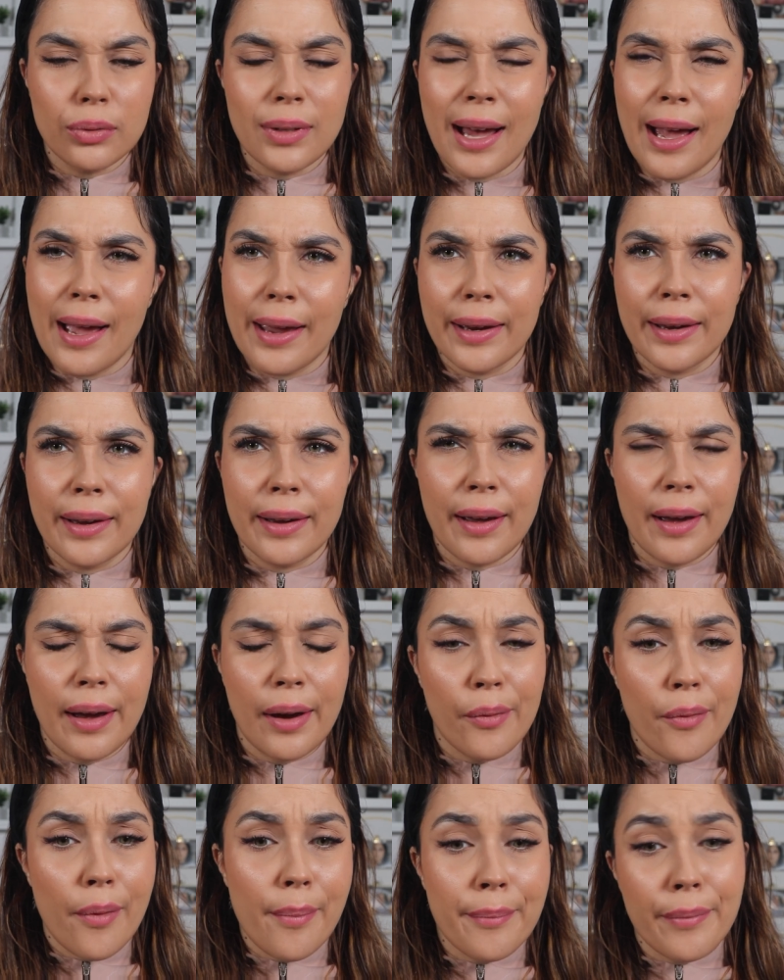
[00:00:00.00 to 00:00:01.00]
like a
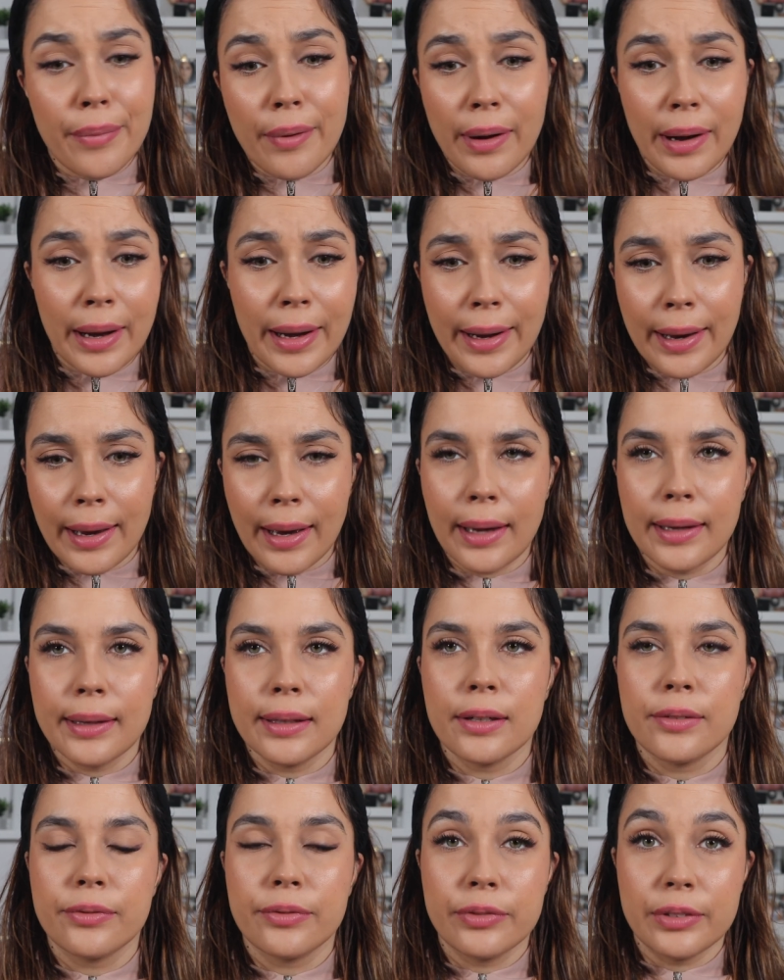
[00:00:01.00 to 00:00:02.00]
ombre
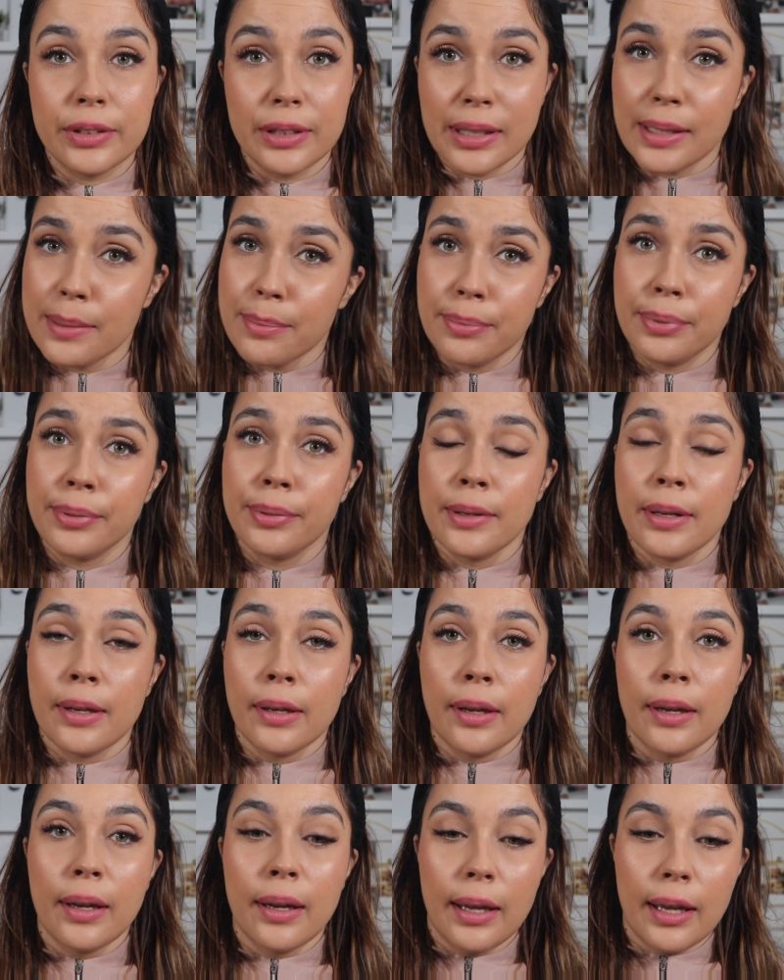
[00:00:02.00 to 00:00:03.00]
kind of lip
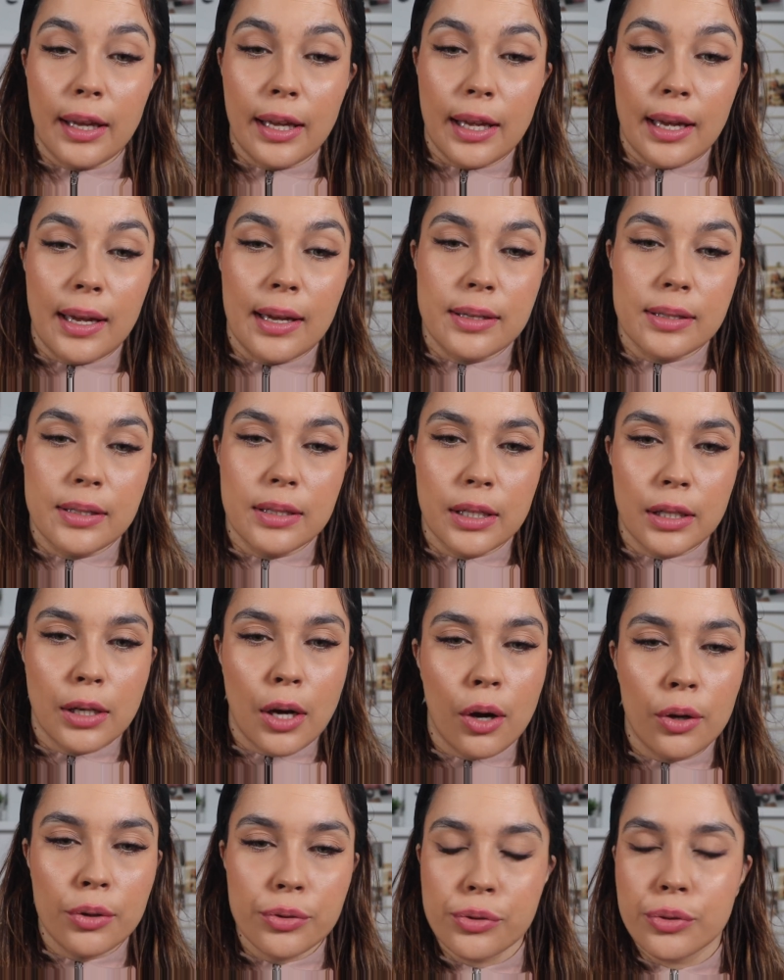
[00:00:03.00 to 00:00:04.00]
and it
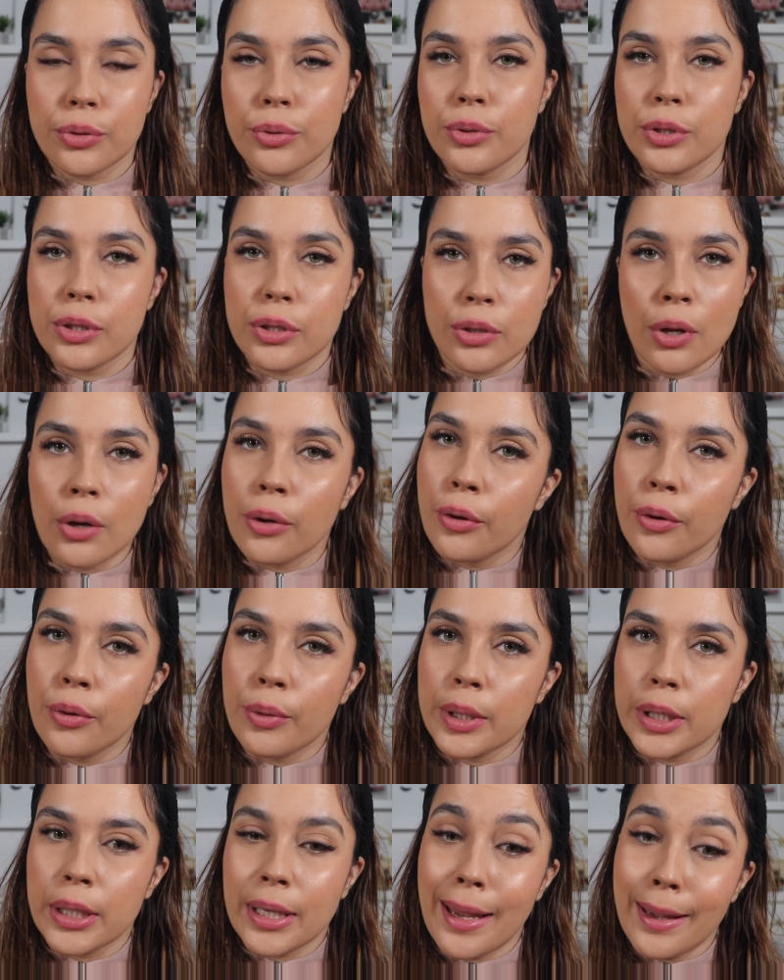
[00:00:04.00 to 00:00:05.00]
also it's not
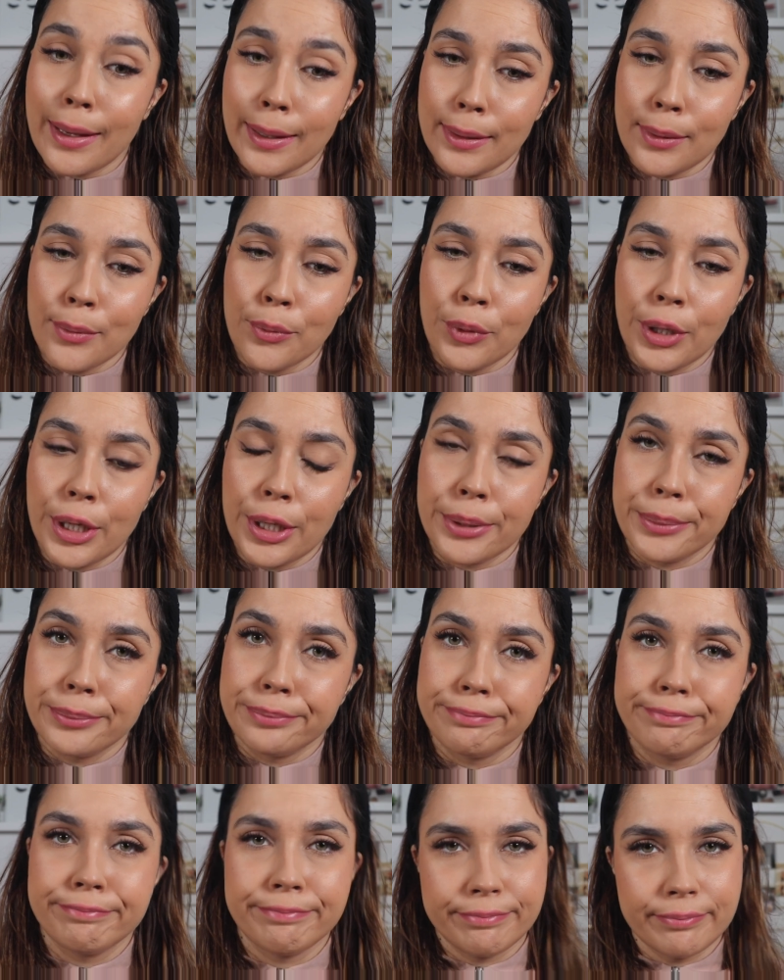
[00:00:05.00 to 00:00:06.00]
going anywhere.
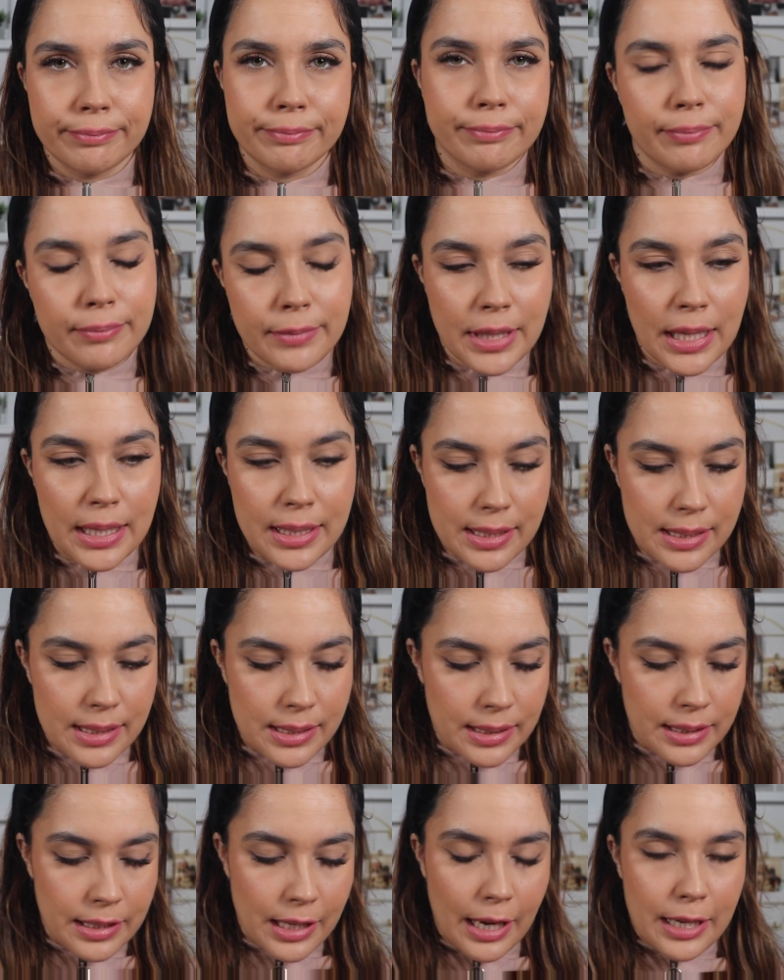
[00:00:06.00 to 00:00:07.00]
That's
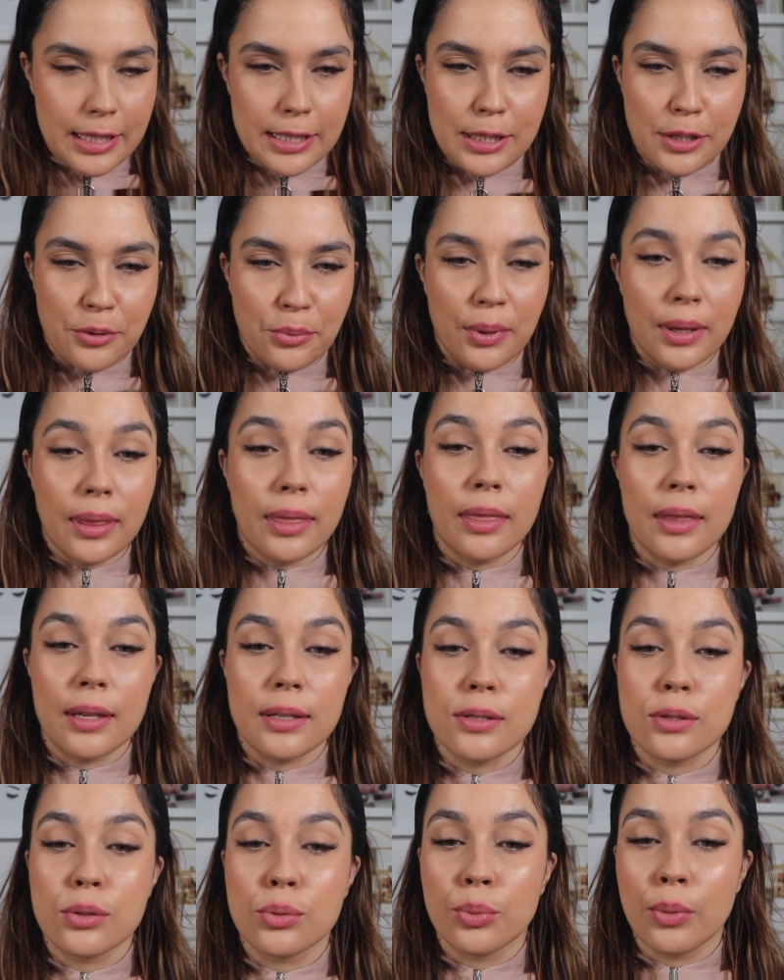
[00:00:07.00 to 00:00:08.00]
the idea with
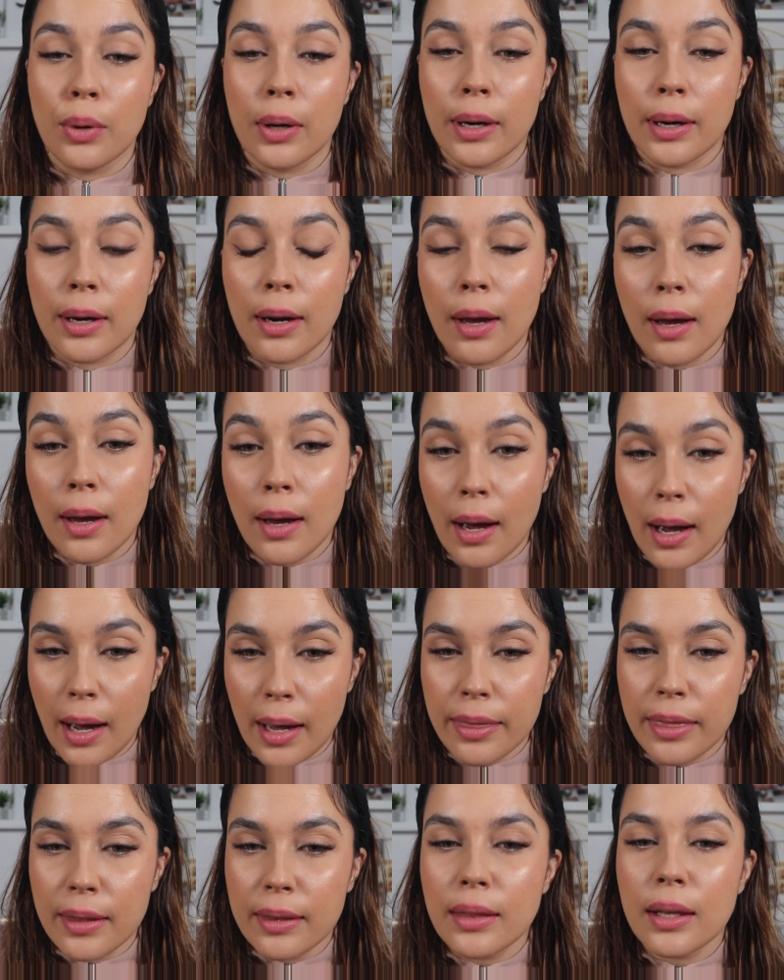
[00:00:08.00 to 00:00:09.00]
this one.
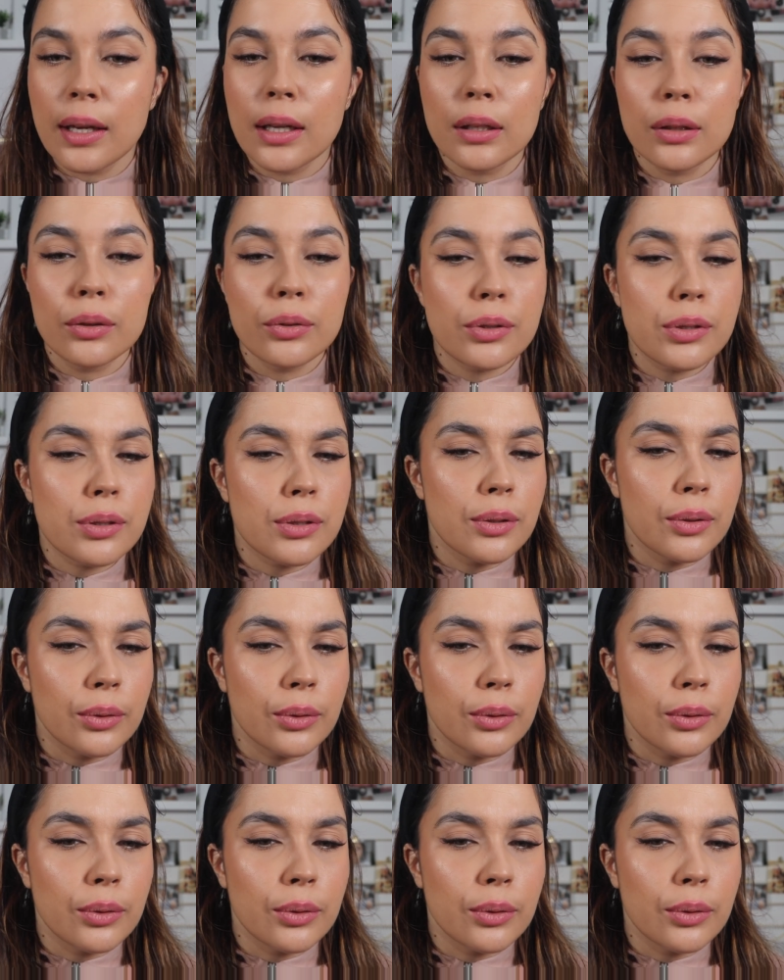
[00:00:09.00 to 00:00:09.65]
I think that it looks